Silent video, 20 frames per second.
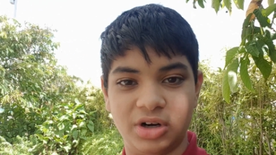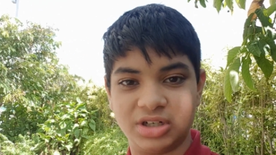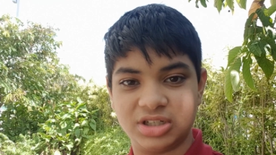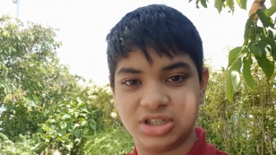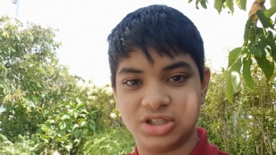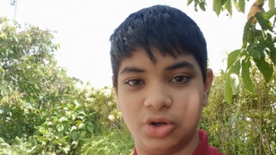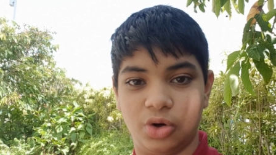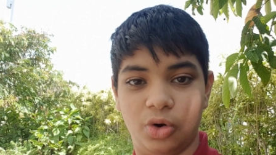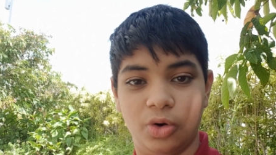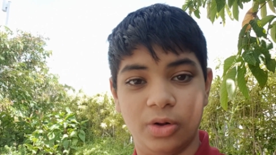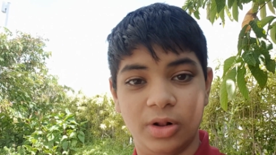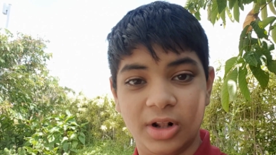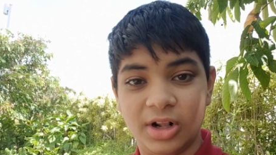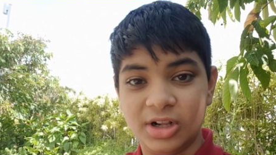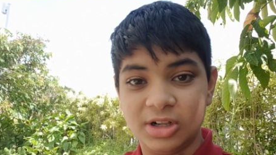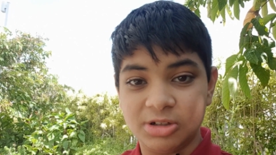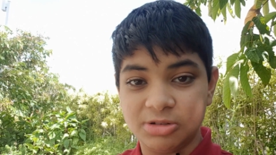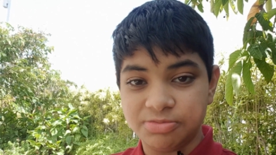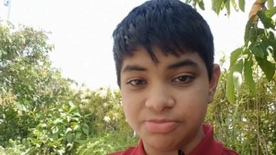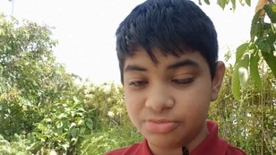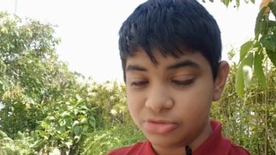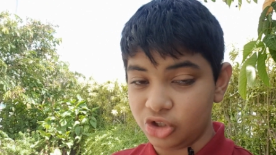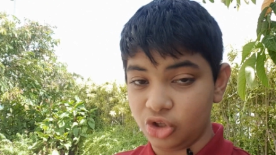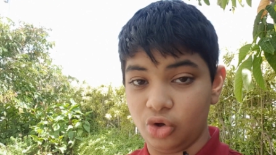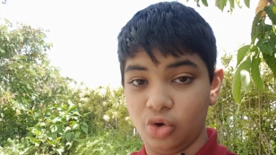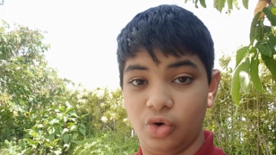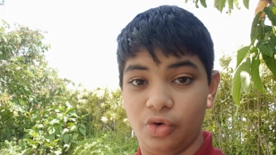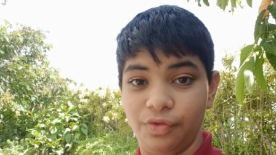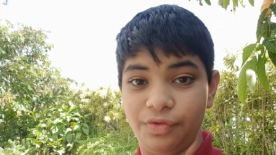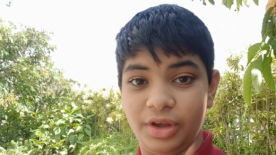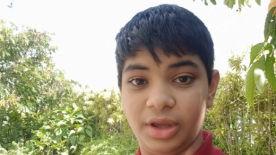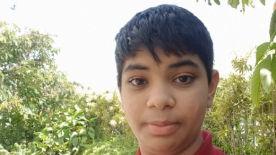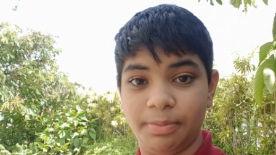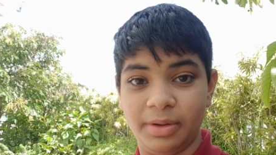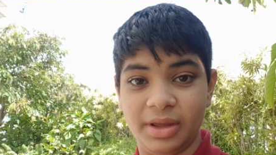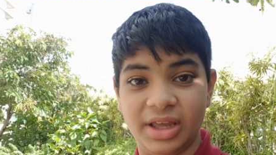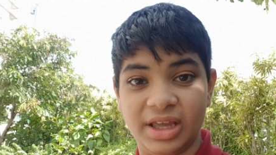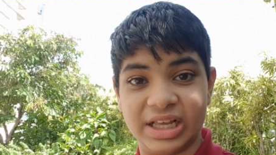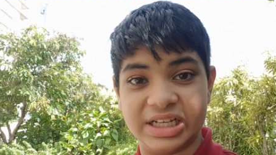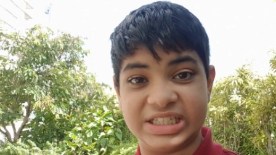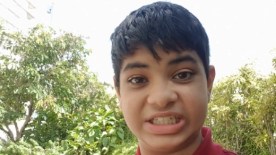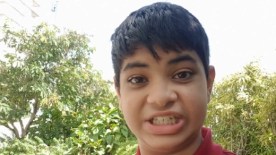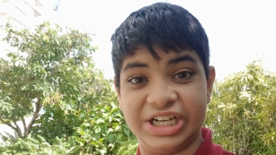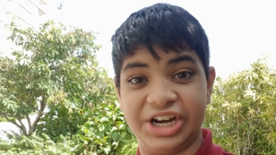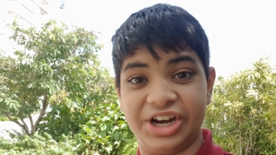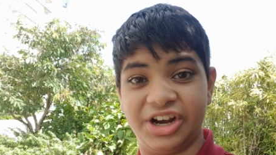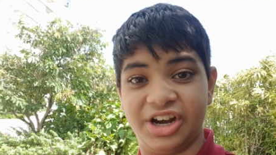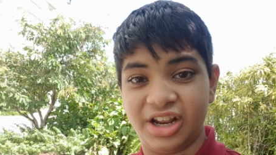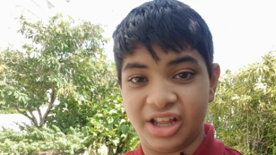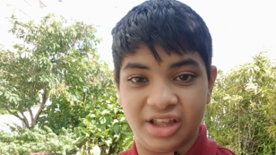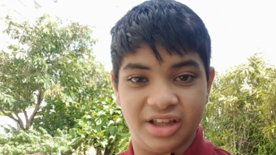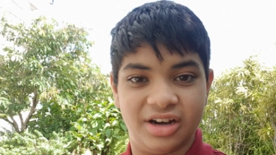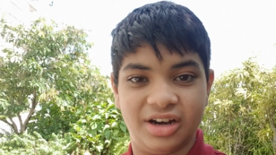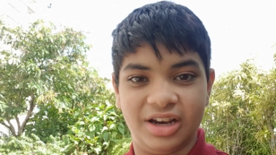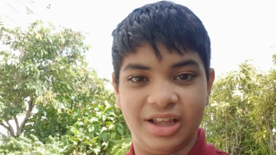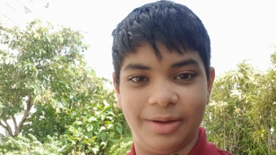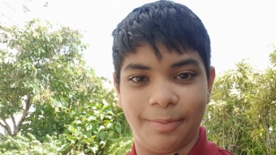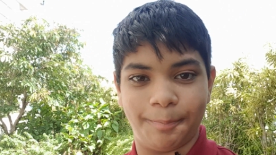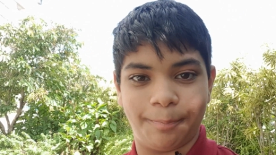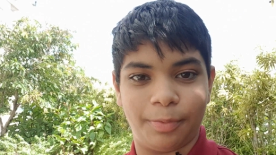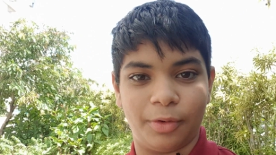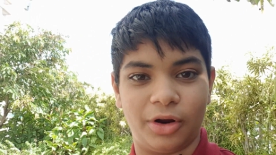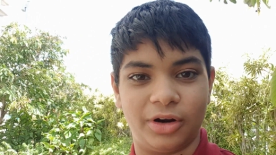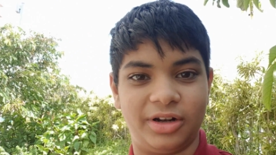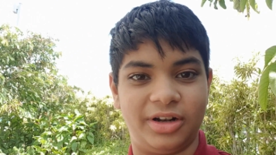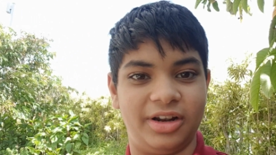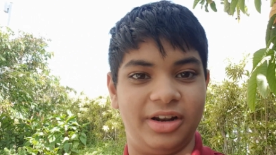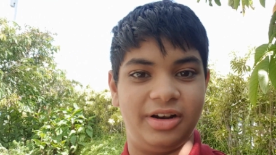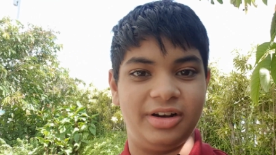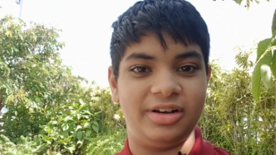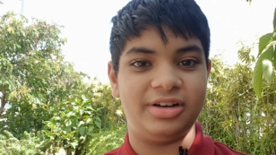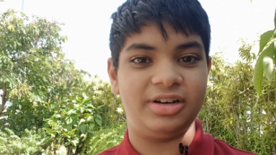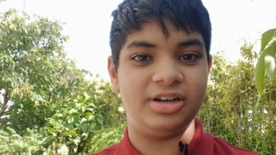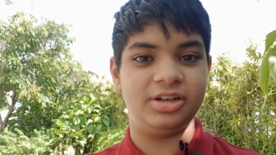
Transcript: So UVB is really important.